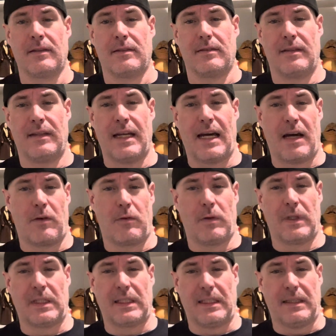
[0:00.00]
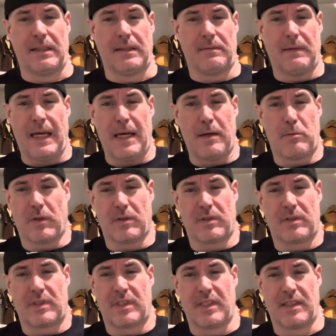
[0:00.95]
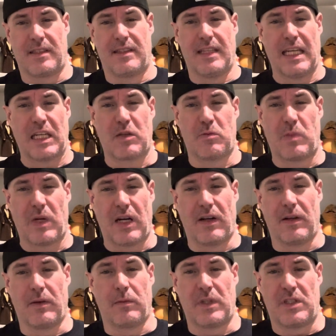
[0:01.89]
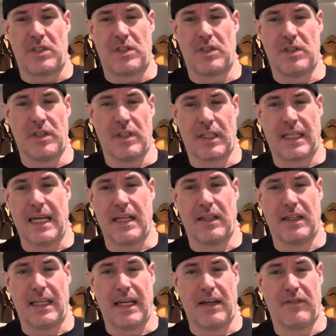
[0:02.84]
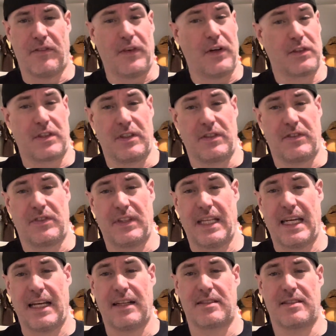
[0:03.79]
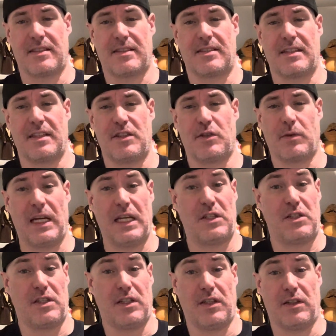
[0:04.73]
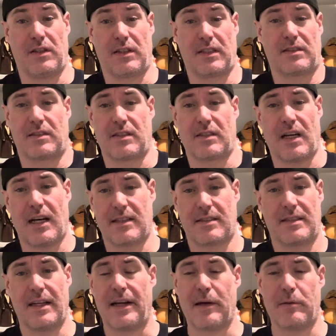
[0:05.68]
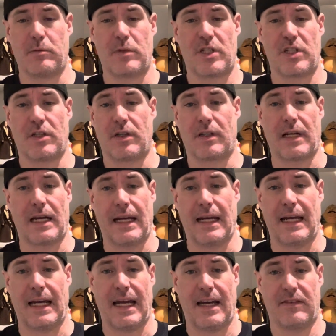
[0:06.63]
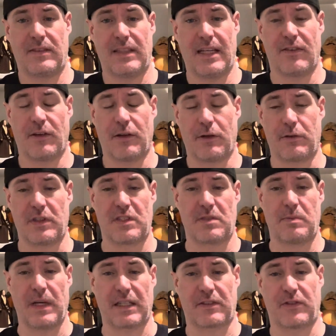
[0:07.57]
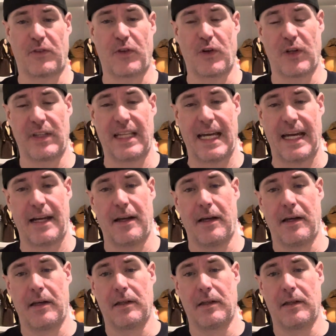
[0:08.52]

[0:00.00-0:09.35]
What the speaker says: not really able to think about it, which, again, you can't fault her for that. It's a situation. You're exhausted, I'm sure. I have to have all respect for that.